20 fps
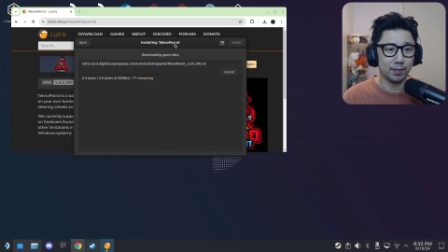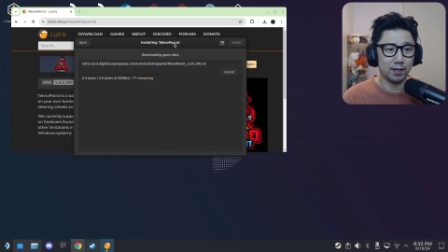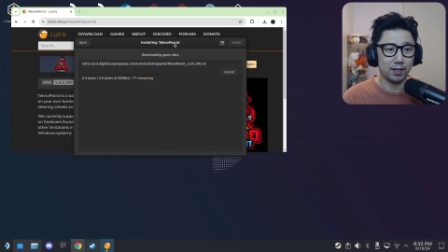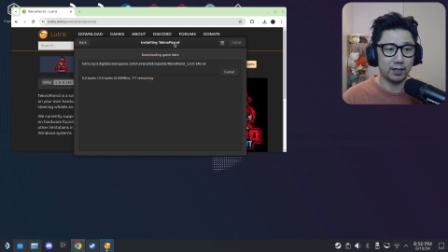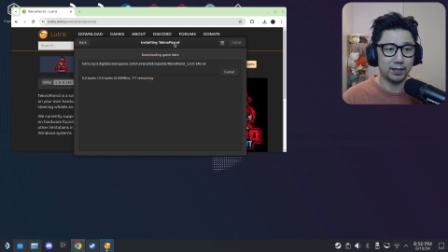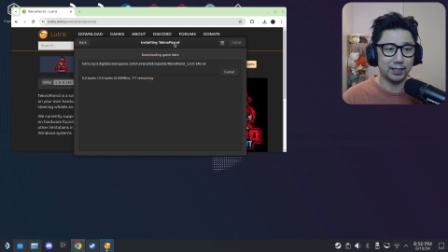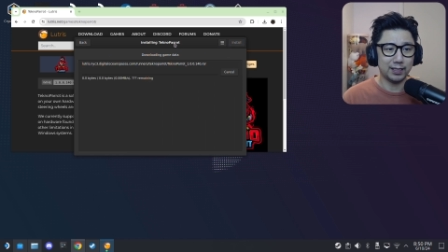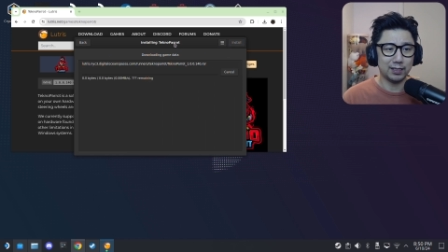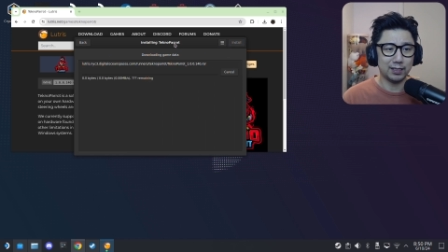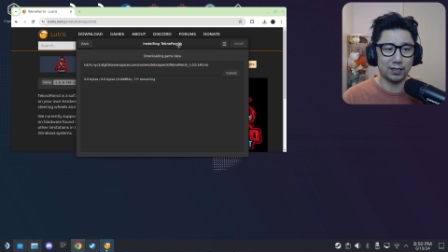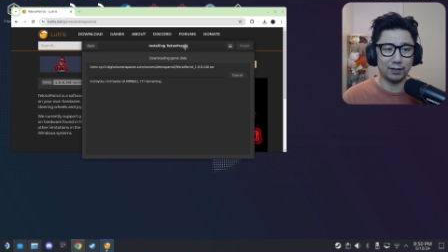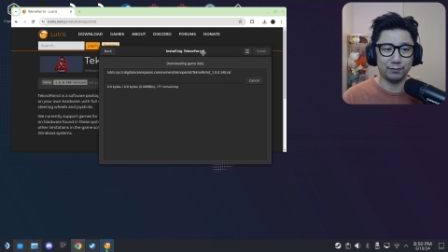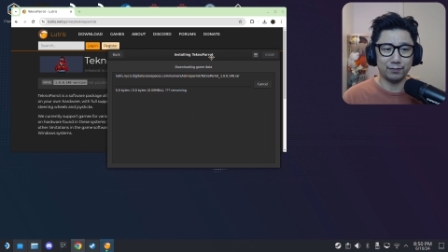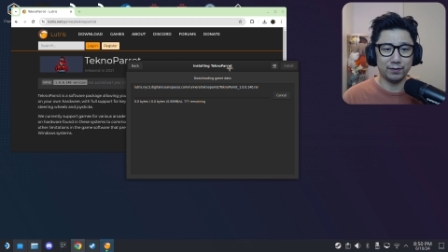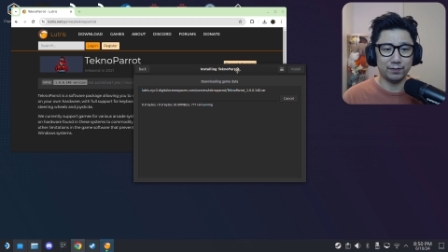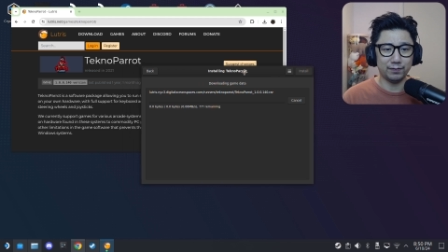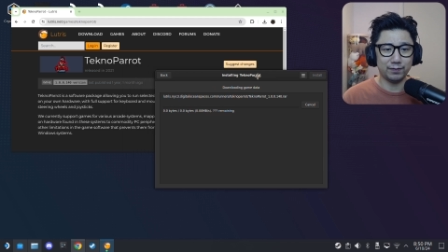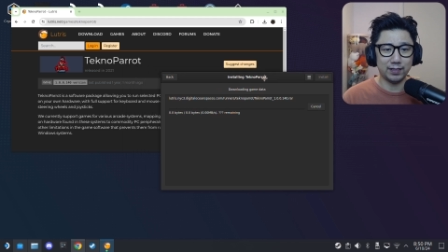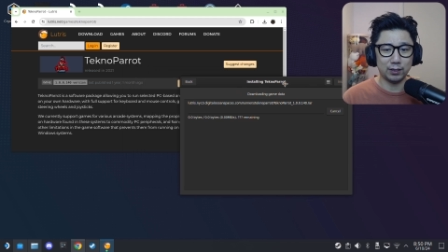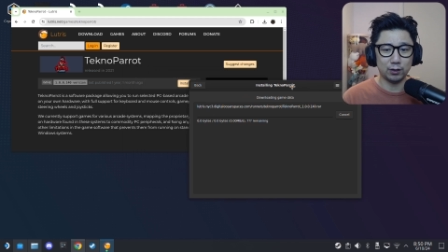I think like
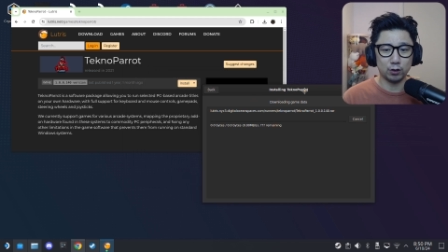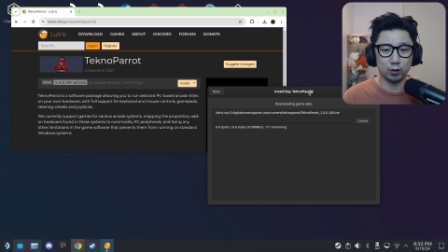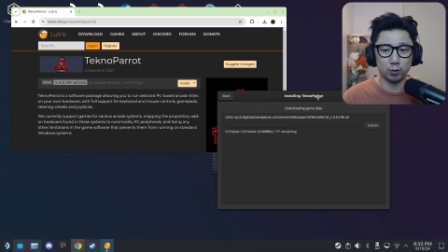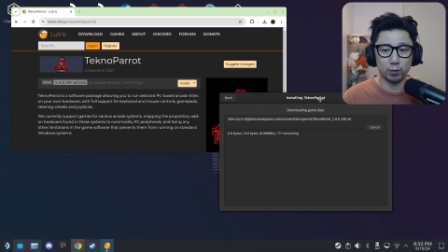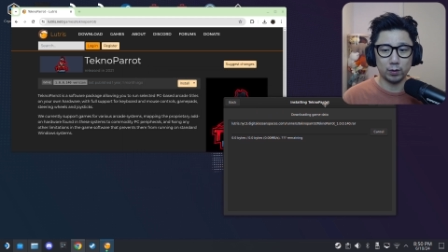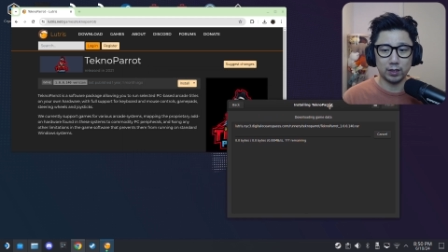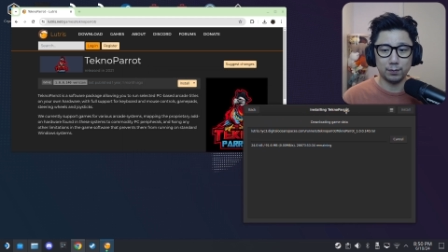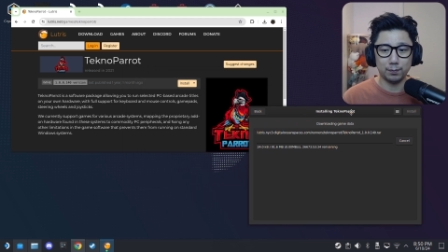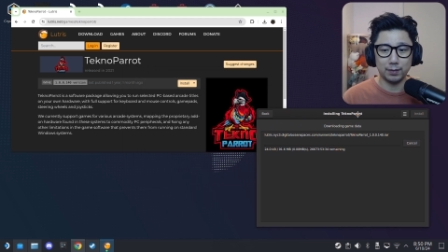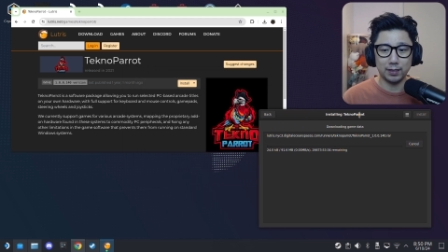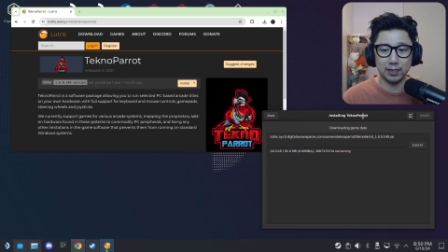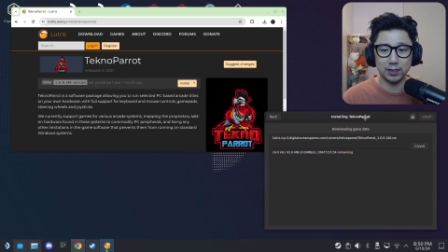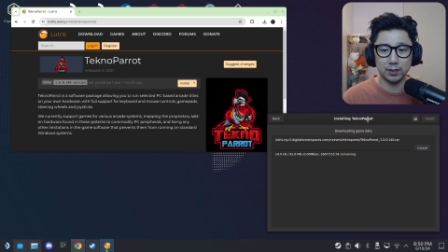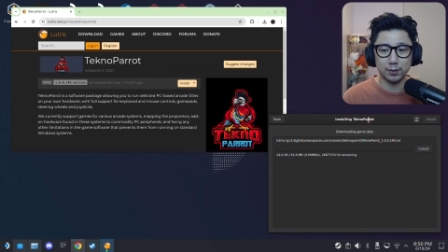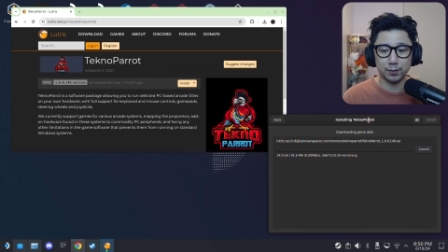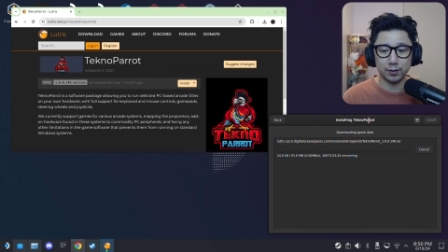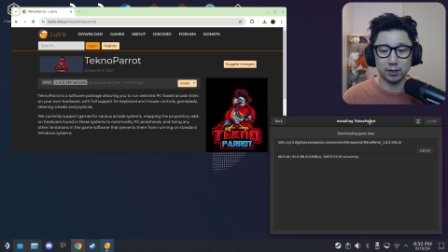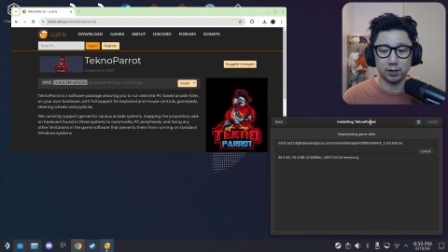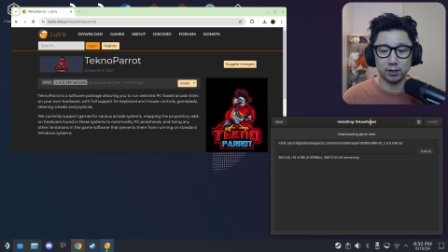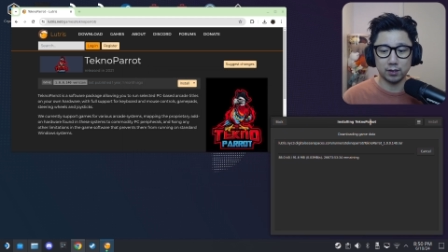15 to 20 minutes
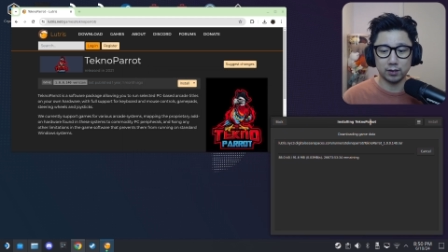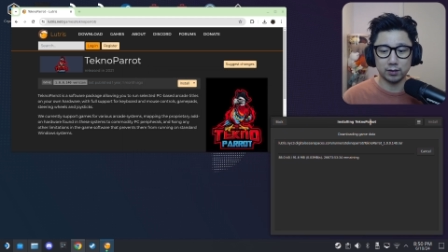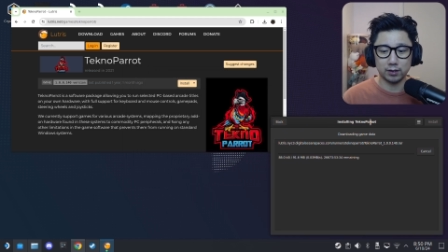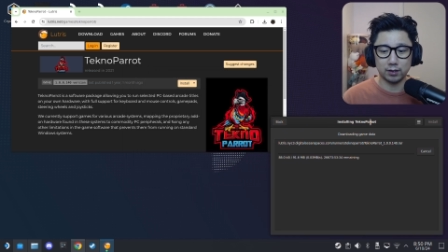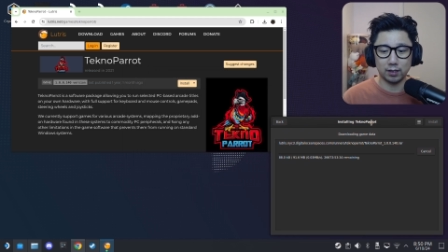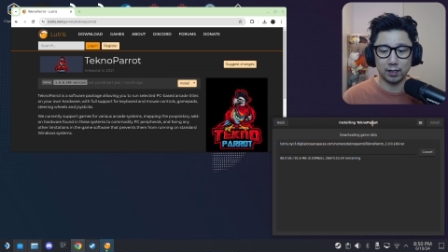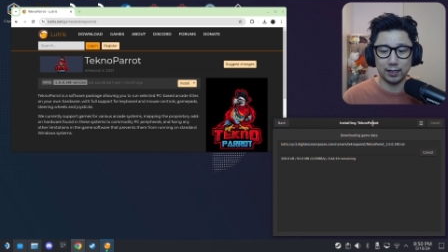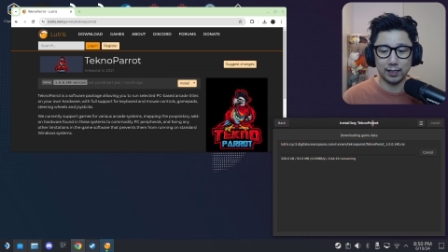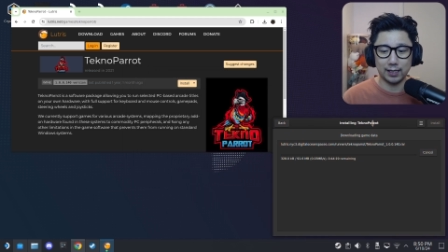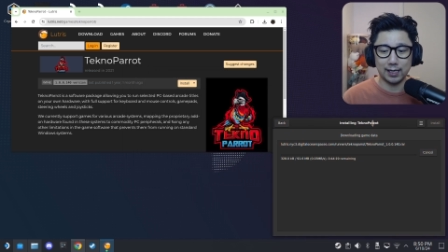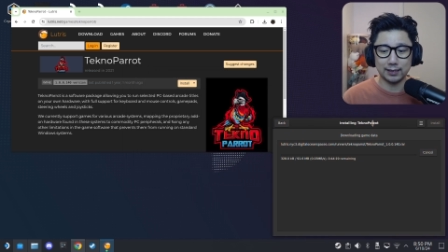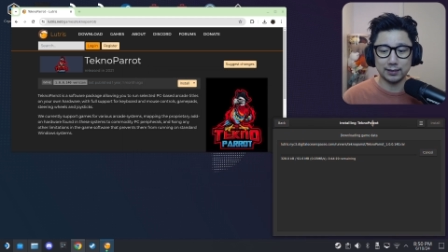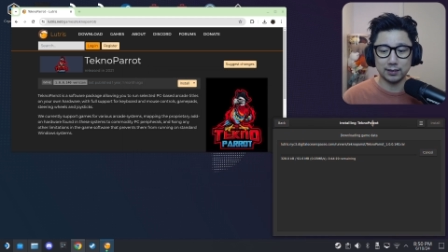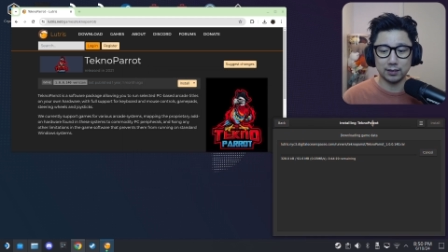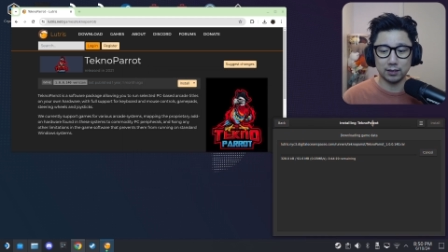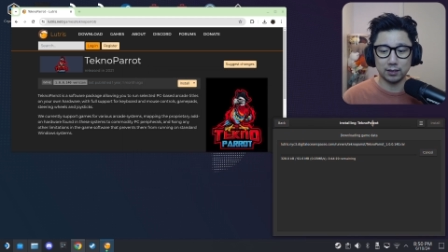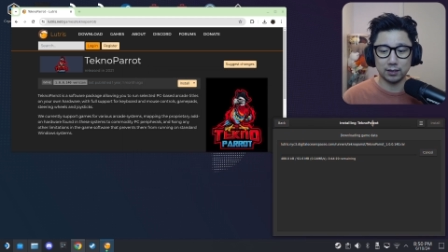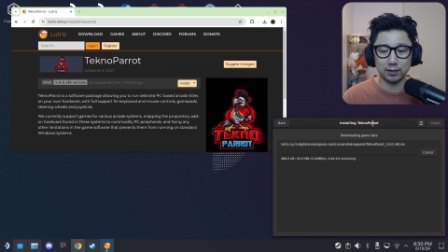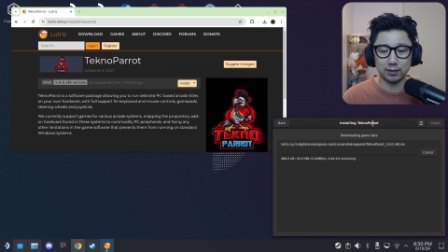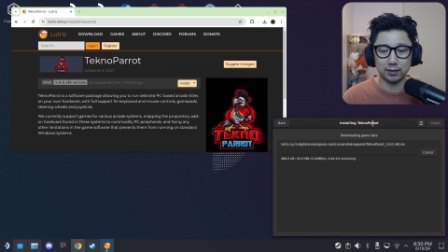because like it has
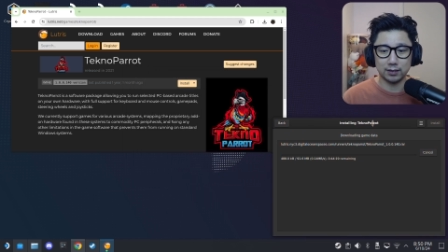a